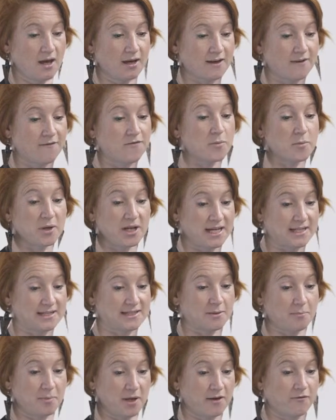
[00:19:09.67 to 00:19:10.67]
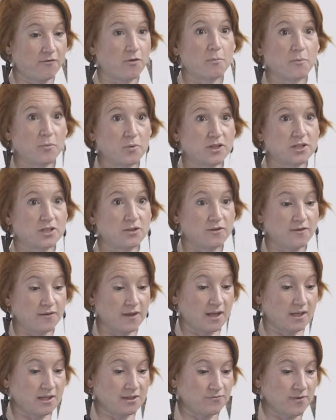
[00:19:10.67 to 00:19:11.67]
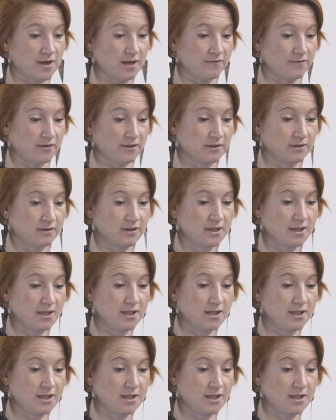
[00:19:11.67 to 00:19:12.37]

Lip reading: Give them a list to pick from which you think is relevant.